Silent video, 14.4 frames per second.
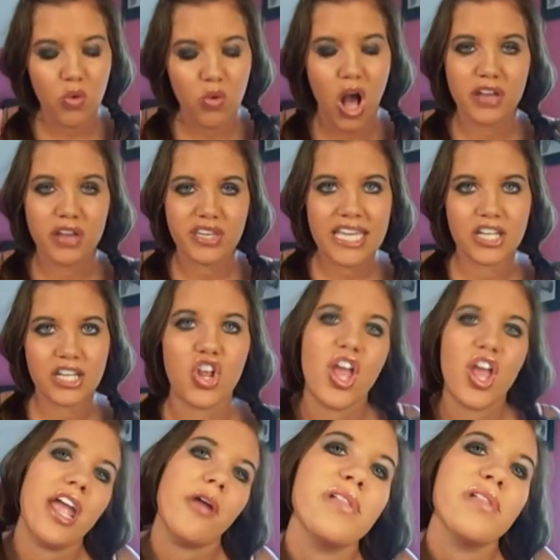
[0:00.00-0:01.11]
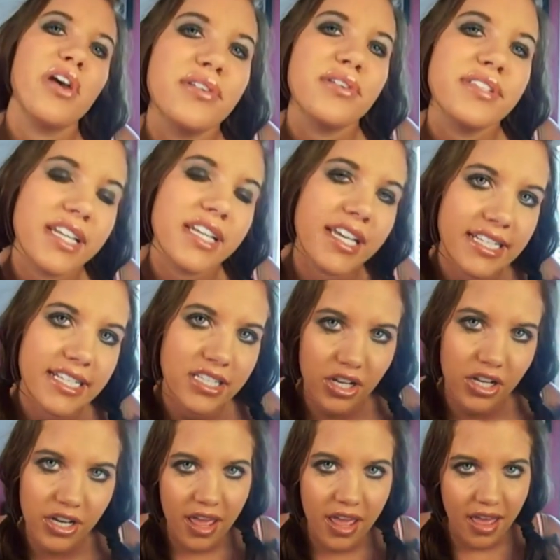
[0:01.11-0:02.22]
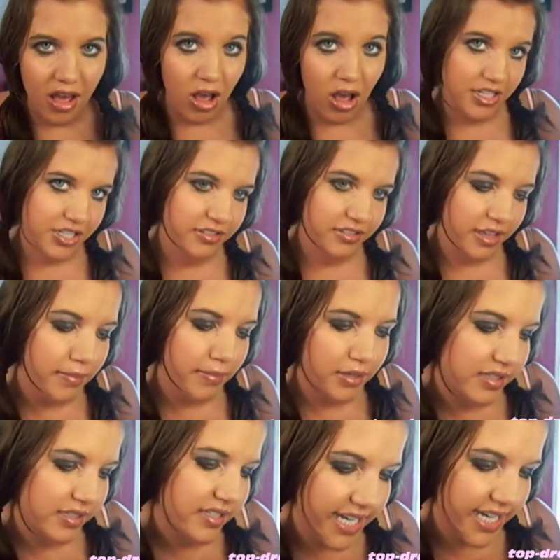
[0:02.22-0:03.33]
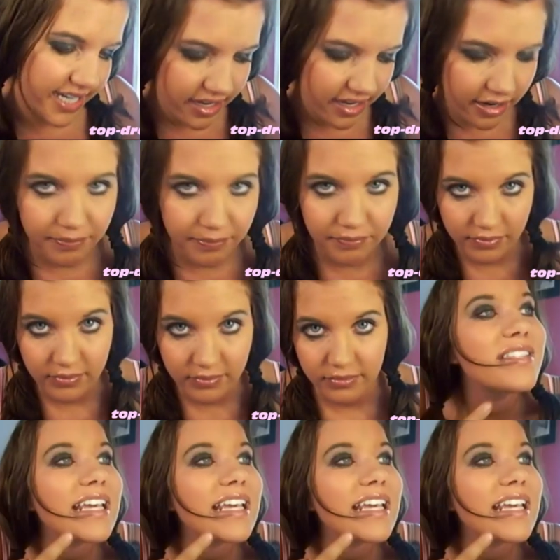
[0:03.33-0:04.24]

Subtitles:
when you're walking and your hair blows and it gets onto your lip, it'll stick there.